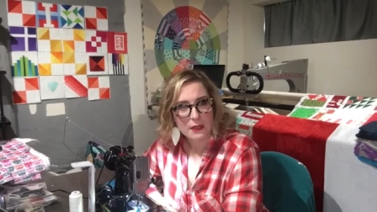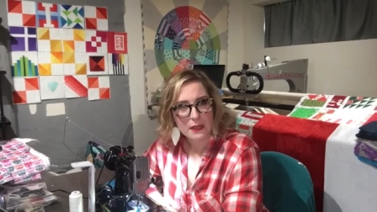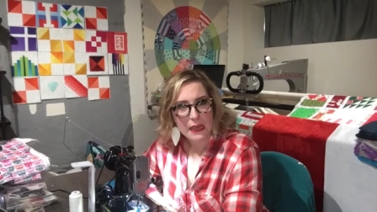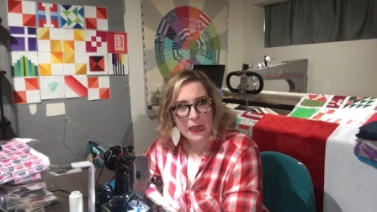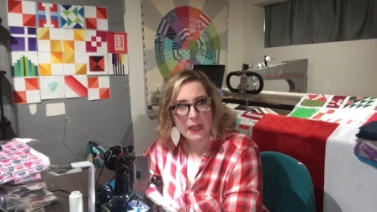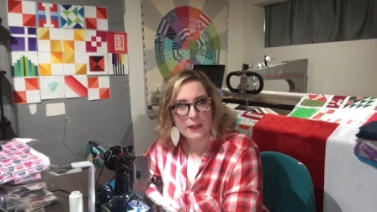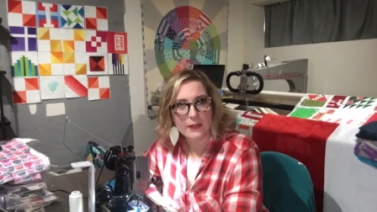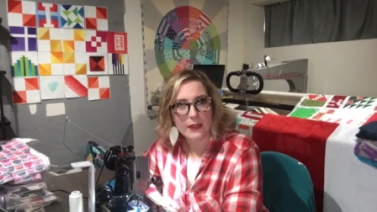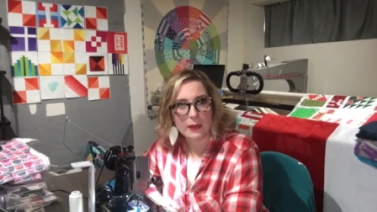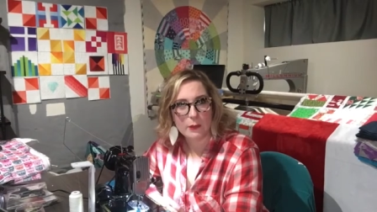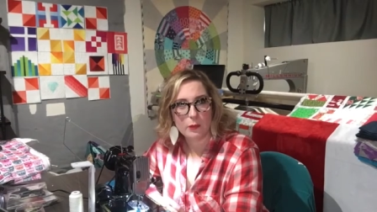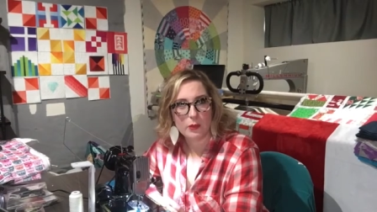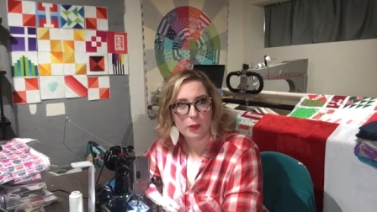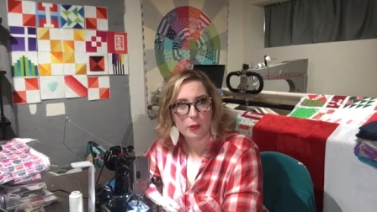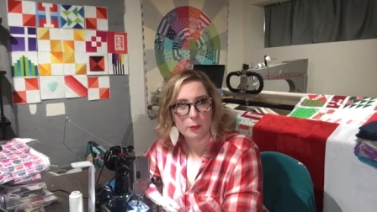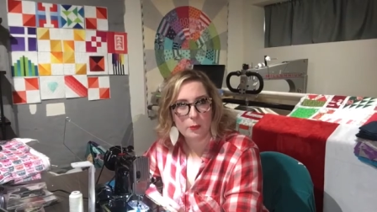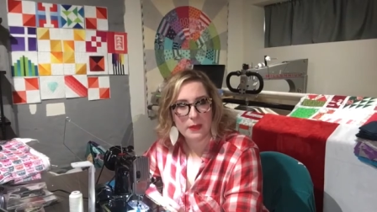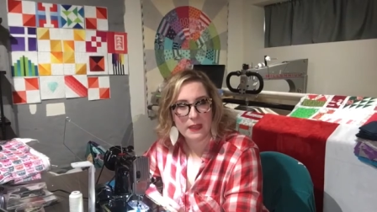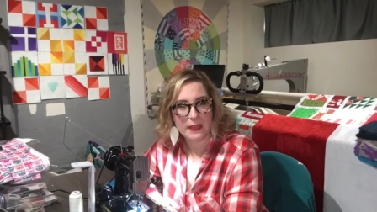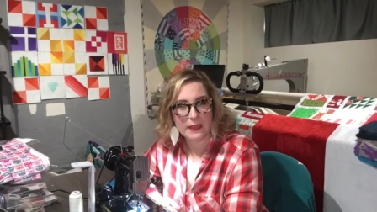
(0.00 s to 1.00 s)
and then
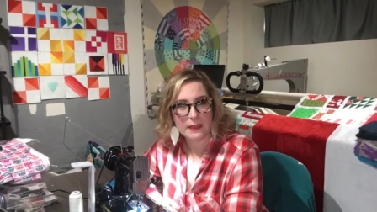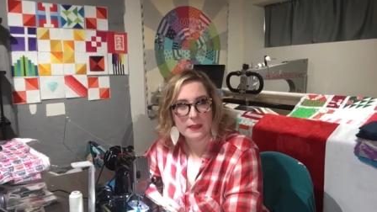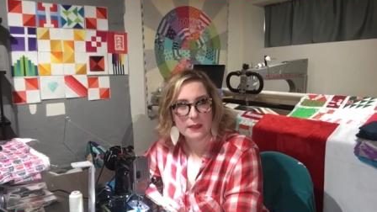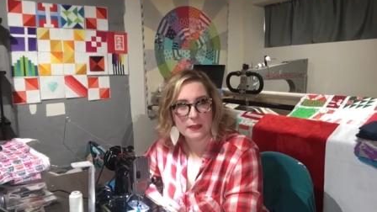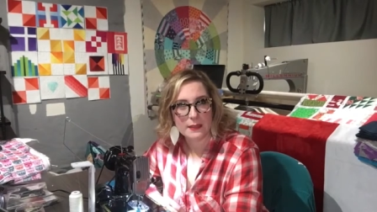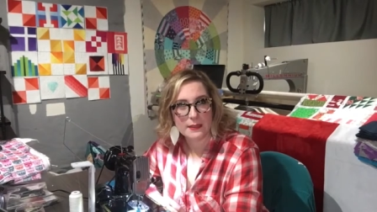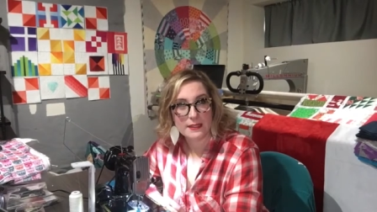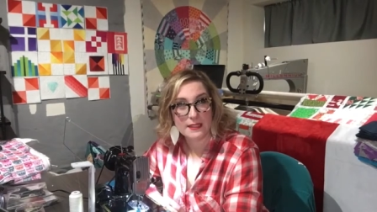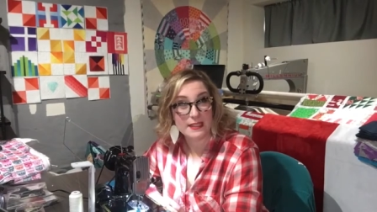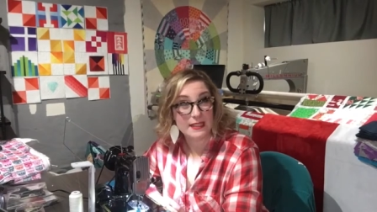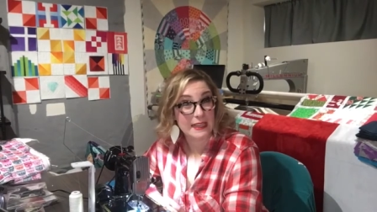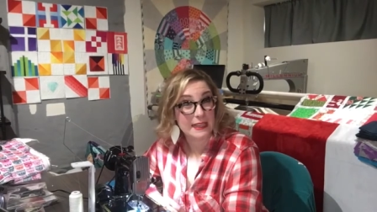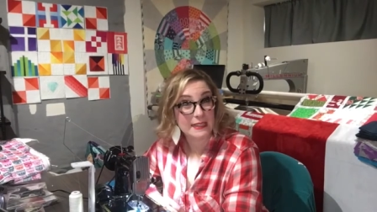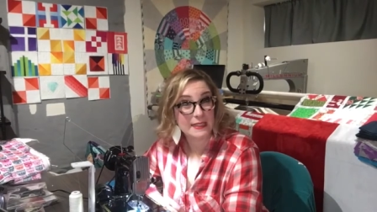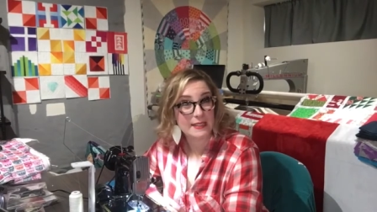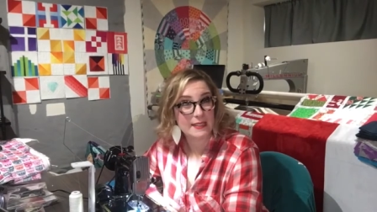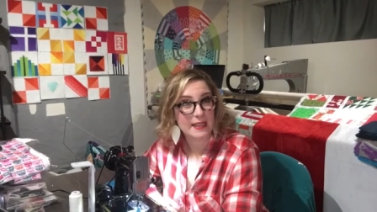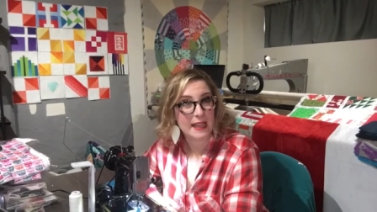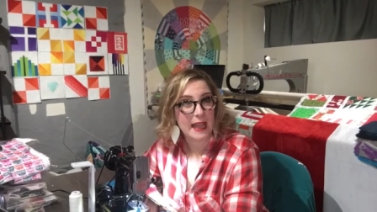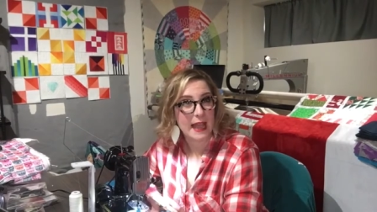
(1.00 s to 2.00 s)
we'll pick
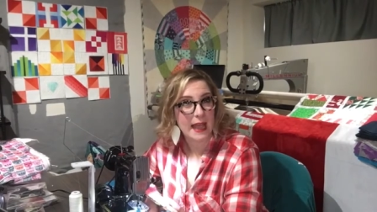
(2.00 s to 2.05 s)
6